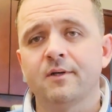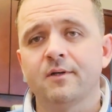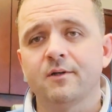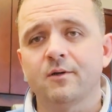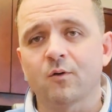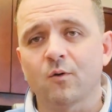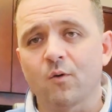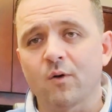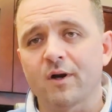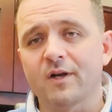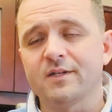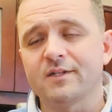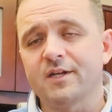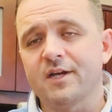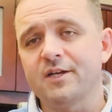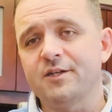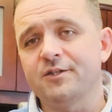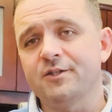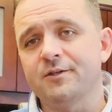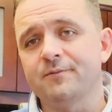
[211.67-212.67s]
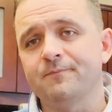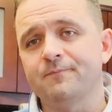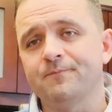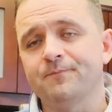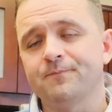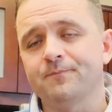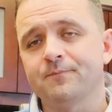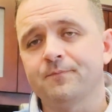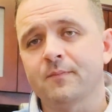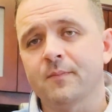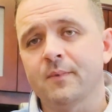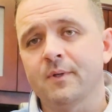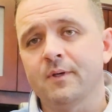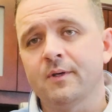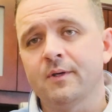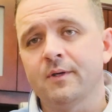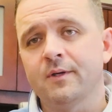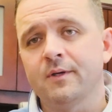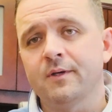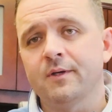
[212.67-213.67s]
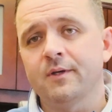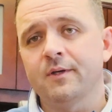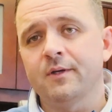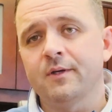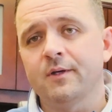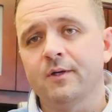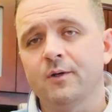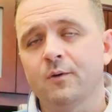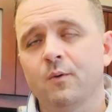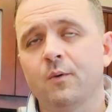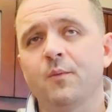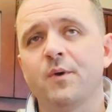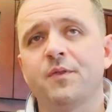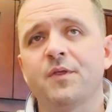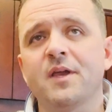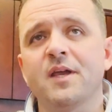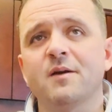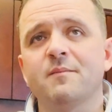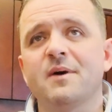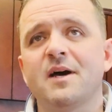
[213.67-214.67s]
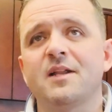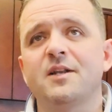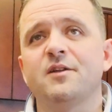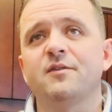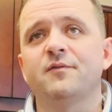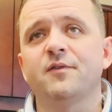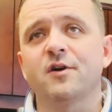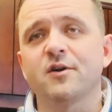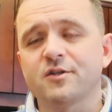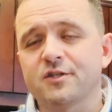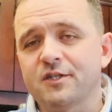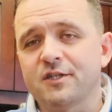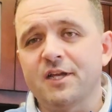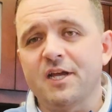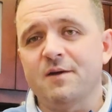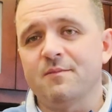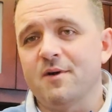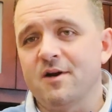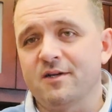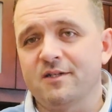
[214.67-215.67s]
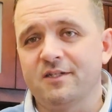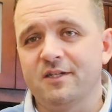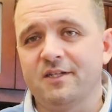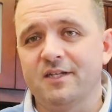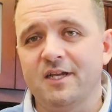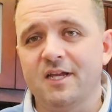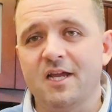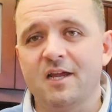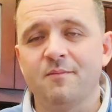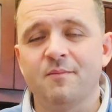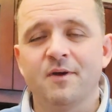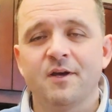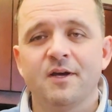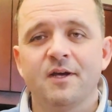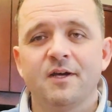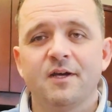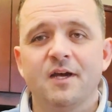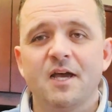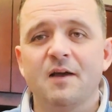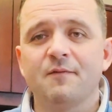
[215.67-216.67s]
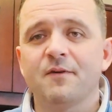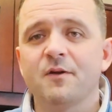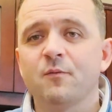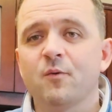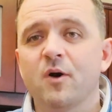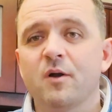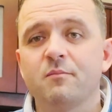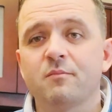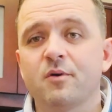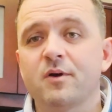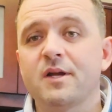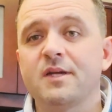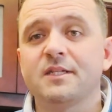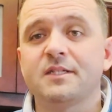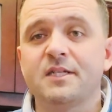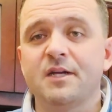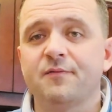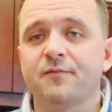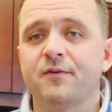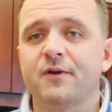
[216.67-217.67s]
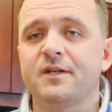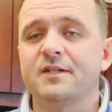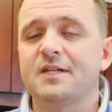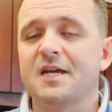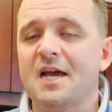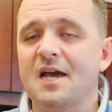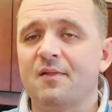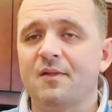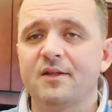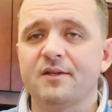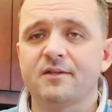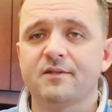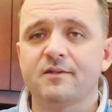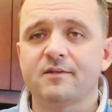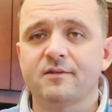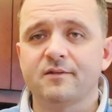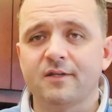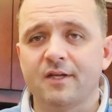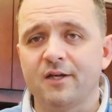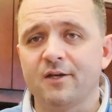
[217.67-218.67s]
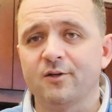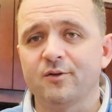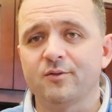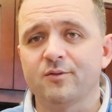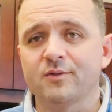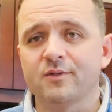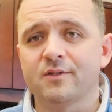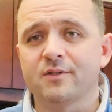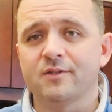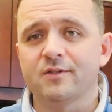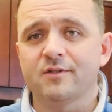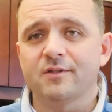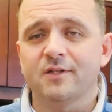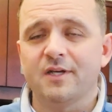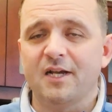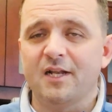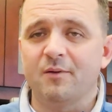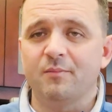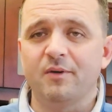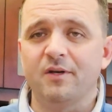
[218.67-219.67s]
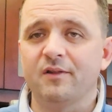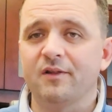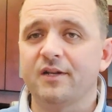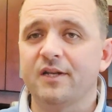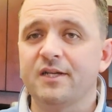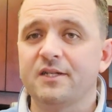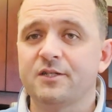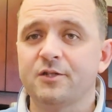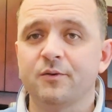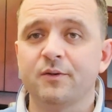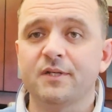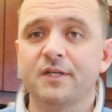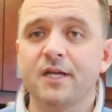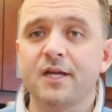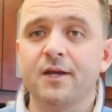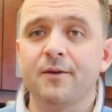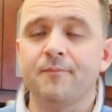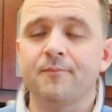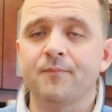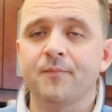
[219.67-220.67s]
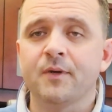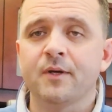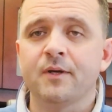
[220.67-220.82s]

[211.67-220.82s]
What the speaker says: or organization. When we think about diversity amongst a team, everyone brings different talents, skills, and abilities to a team.